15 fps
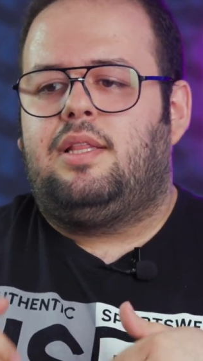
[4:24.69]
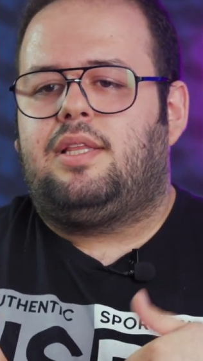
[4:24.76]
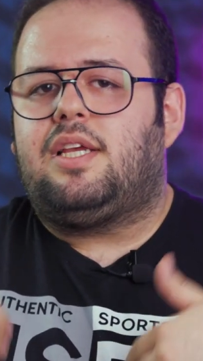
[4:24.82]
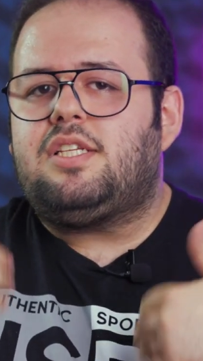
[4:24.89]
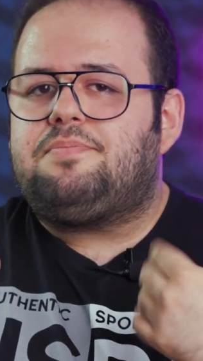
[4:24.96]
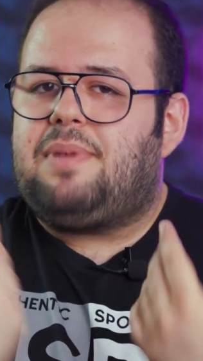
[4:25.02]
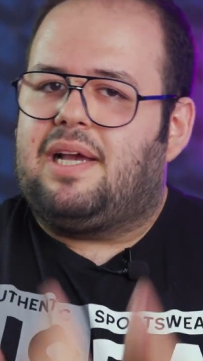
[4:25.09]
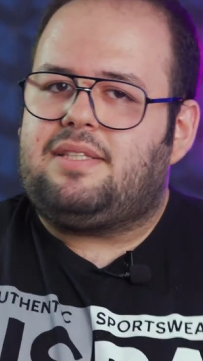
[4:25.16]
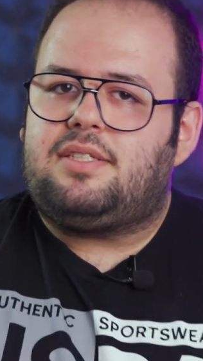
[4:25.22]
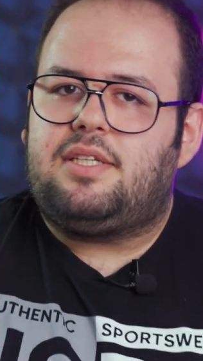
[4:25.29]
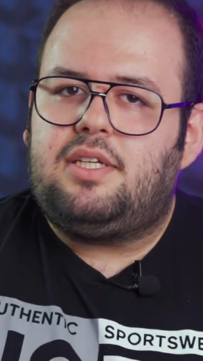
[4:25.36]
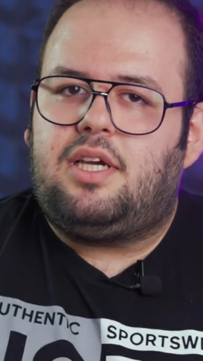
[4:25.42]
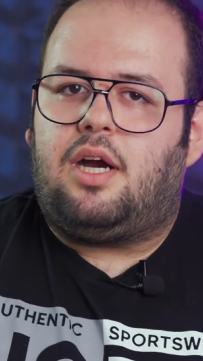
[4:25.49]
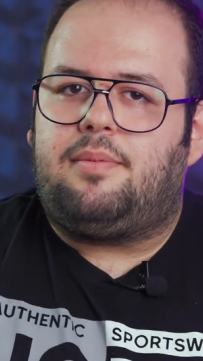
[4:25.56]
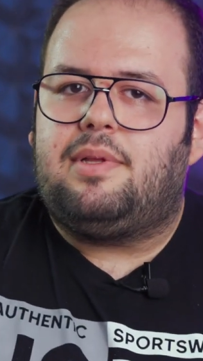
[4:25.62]
There is
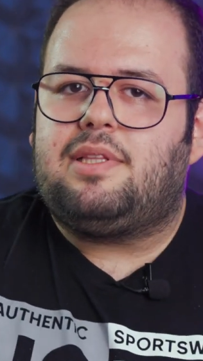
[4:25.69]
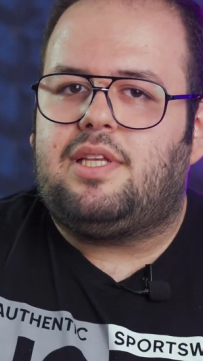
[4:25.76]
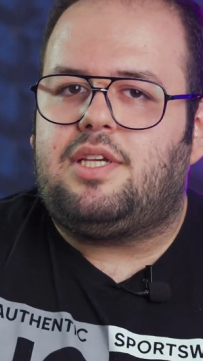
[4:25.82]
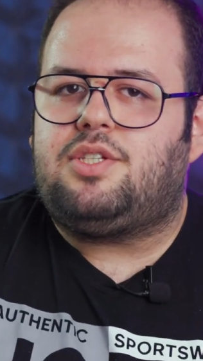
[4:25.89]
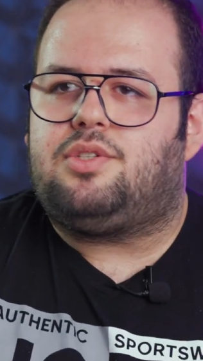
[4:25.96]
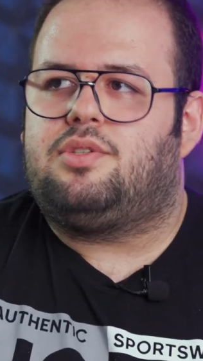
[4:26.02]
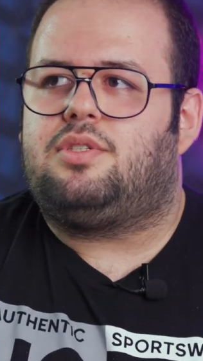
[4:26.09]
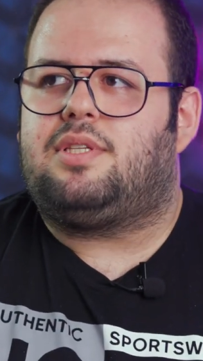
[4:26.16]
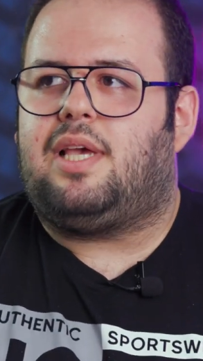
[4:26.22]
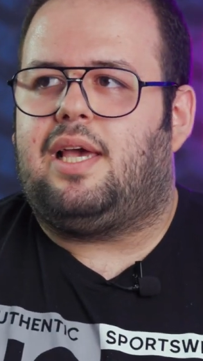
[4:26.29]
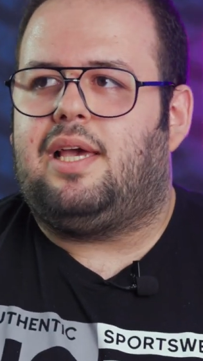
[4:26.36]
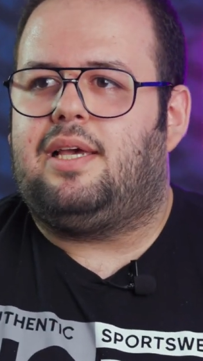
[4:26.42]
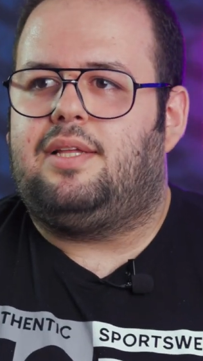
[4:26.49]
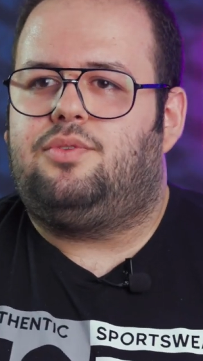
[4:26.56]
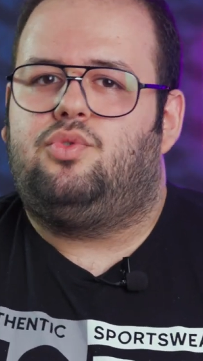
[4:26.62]
battery recommendations
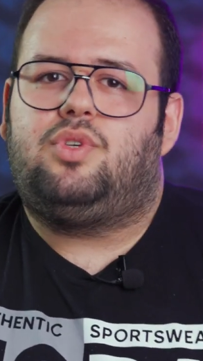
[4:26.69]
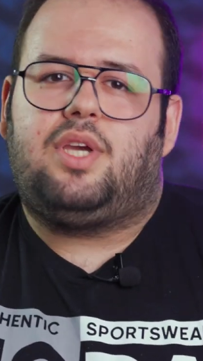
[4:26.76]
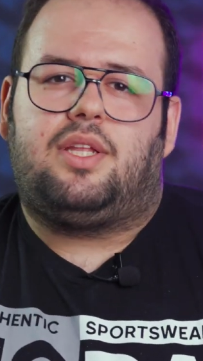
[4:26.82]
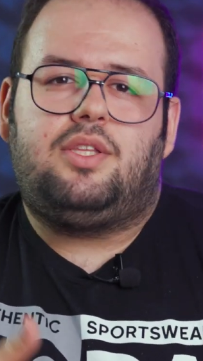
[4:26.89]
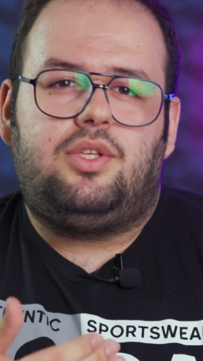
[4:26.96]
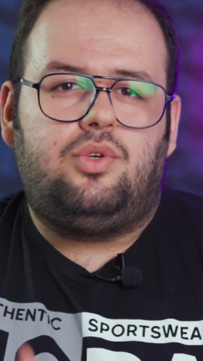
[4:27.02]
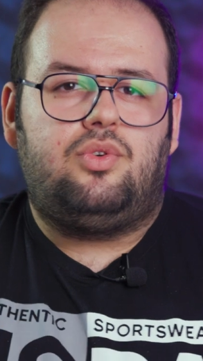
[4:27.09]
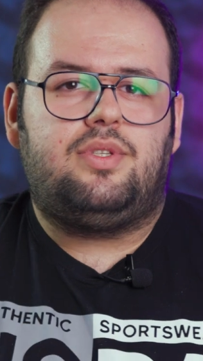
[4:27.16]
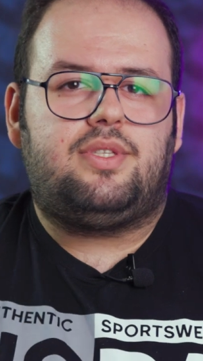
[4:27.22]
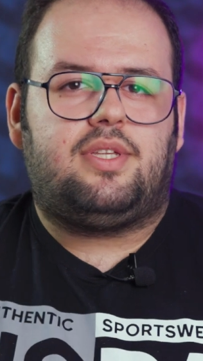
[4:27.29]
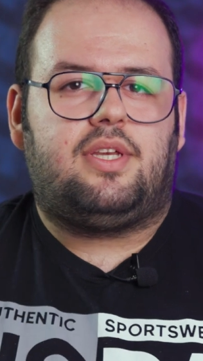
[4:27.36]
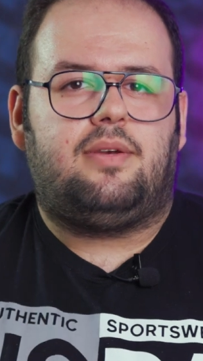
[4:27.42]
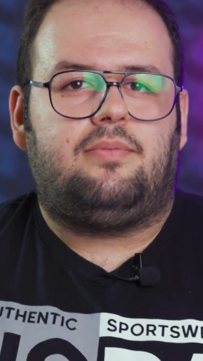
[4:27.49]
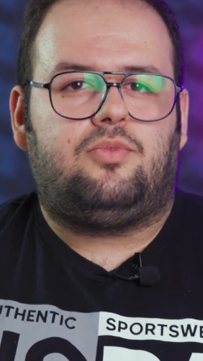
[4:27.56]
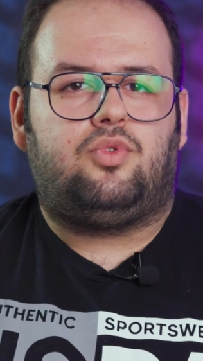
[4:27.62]
and you can use
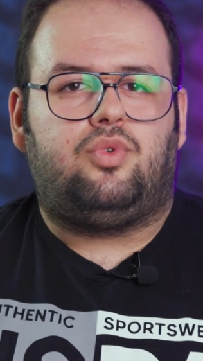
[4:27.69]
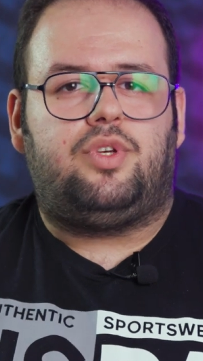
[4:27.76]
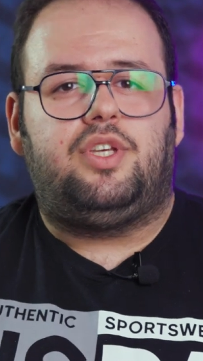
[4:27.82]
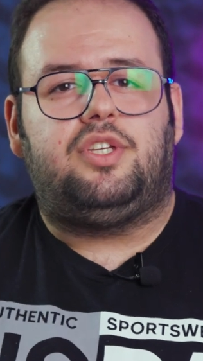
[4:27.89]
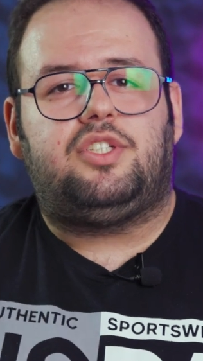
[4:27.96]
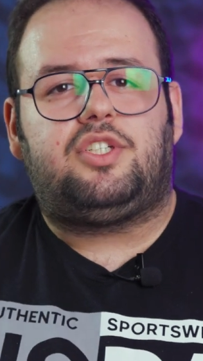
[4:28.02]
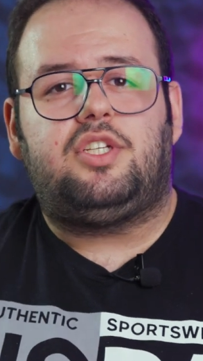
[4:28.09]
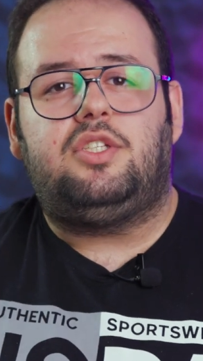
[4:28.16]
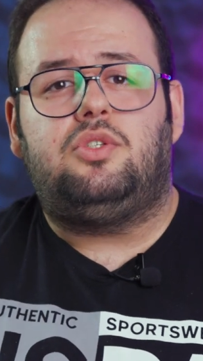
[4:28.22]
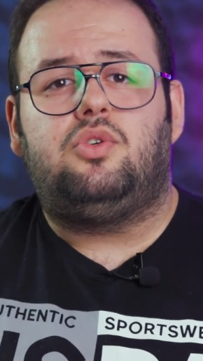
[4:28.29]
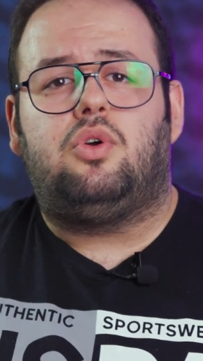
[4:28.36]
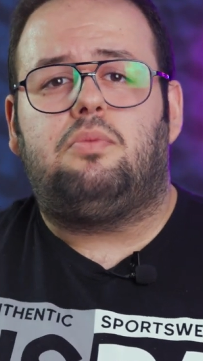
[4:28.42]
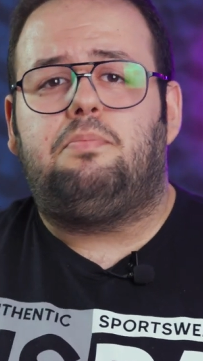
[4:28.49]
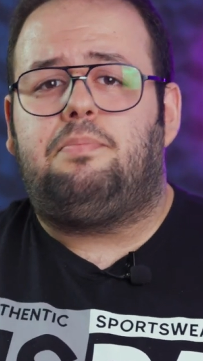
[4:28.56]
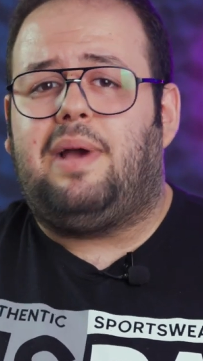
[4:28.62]
them to increase
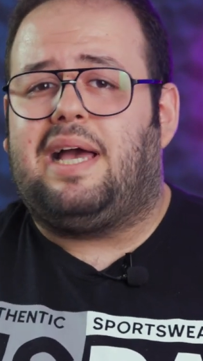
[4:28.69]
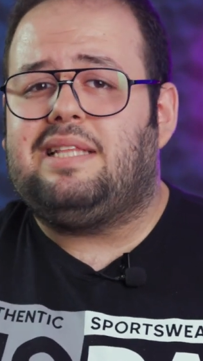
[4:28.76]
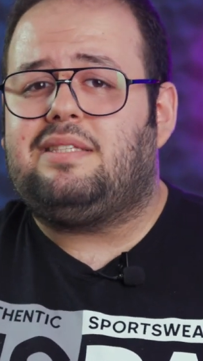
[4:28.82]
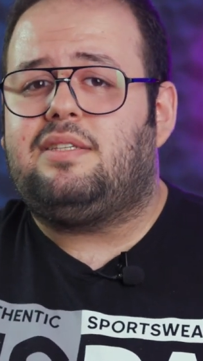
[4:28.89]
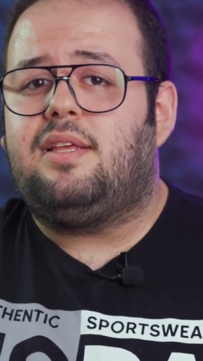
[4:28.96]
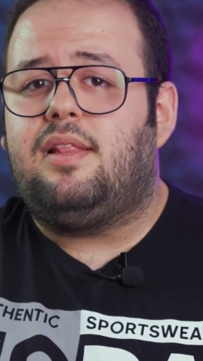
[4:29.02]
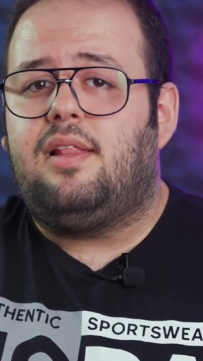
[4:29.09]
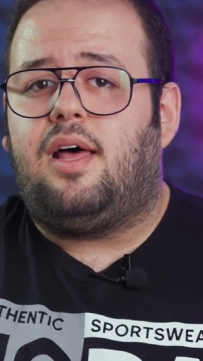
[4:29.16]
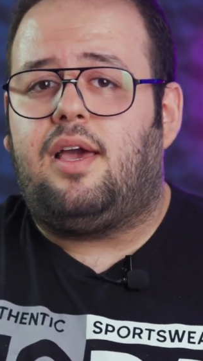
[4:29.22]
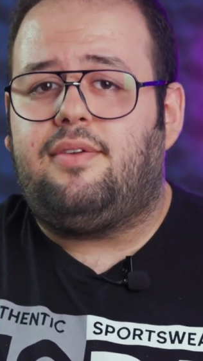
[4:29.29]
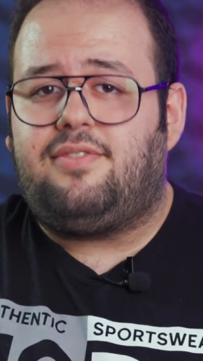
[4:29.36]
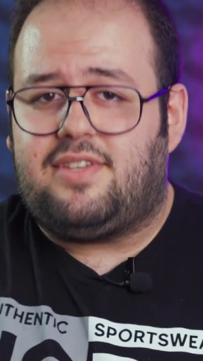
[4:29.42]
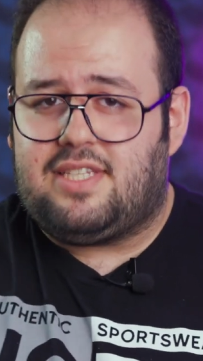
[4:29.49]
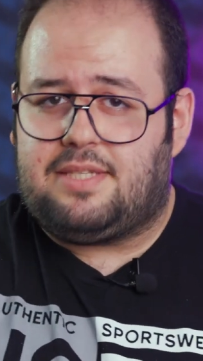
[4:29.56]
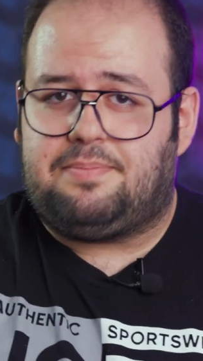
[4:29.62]
your battery
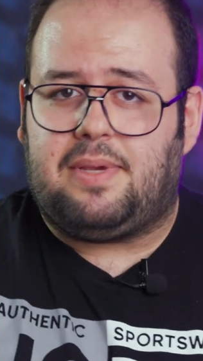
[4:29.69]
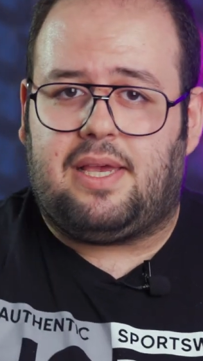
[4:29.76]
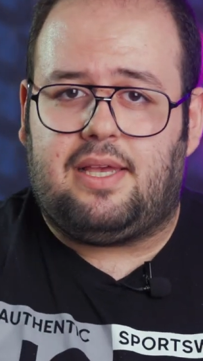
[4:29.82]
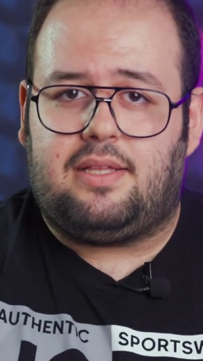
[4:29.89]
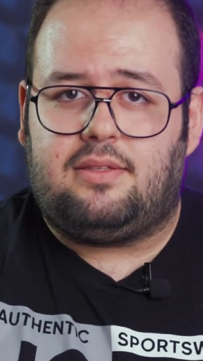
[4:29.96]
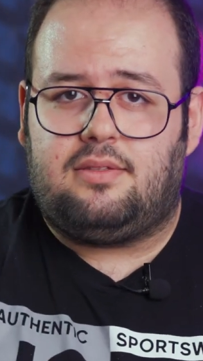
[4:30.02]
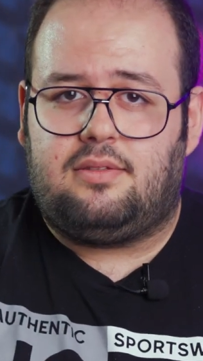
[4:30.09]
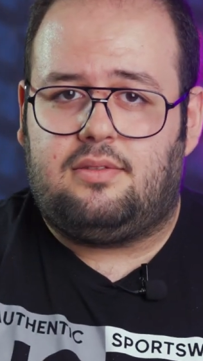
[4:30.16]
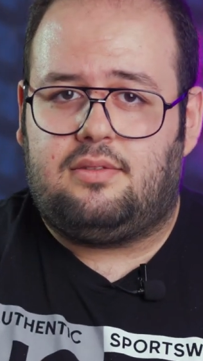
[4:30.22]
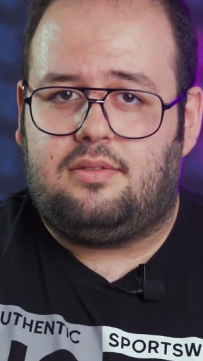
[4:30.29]
lifespan,